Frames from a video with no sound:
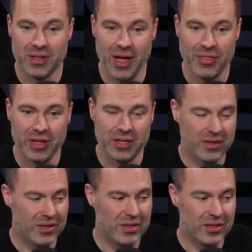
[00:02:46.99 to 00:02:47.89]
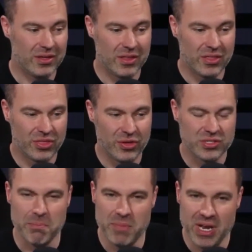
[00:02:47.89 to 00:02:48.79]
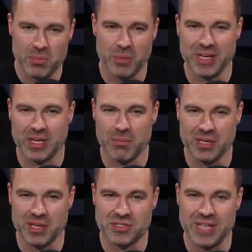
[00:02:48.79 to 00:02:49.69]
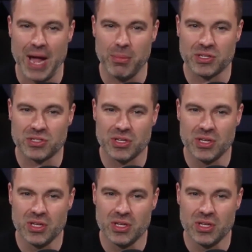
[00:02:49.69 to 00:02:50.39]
I think there's a minimum that can be established.